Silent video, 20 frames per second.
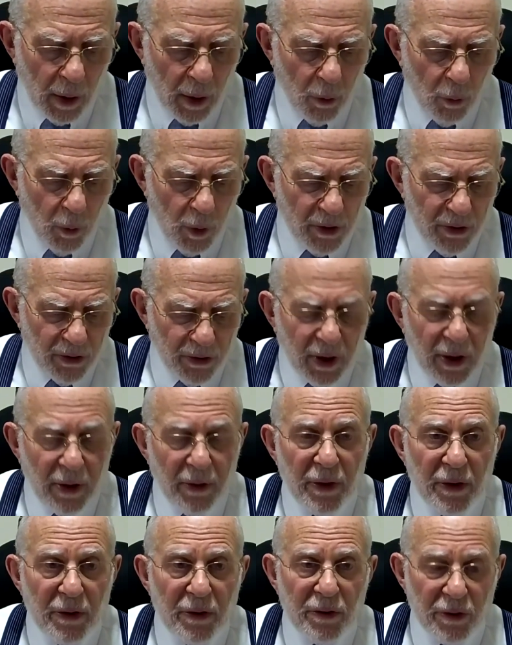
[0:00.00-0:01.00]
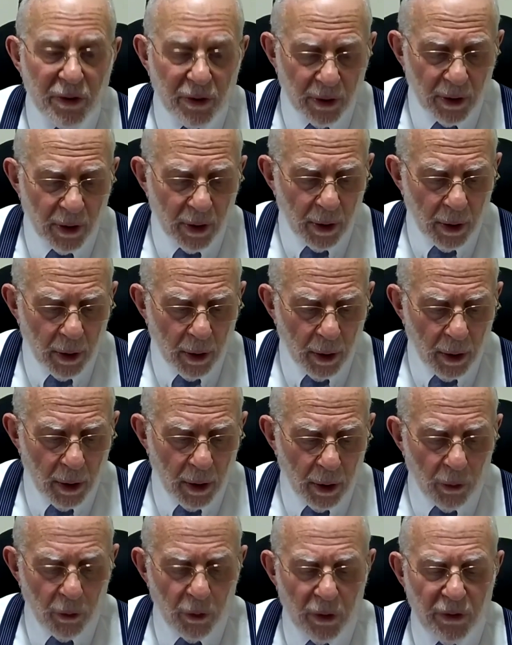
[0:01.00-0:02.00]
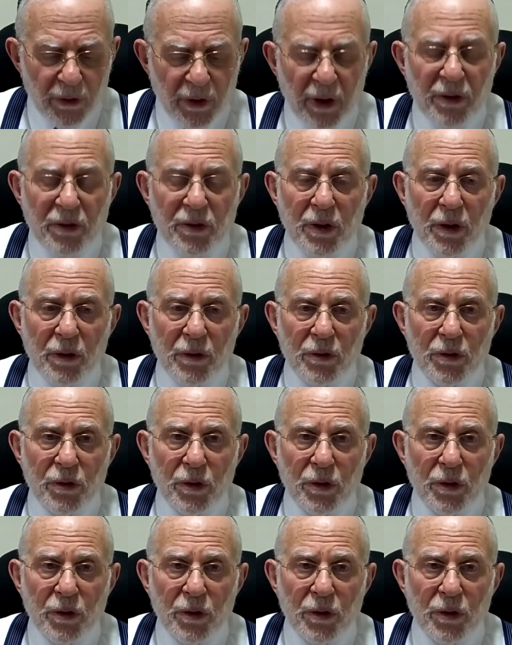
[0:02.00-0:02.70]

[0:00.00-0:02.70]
We see this resistance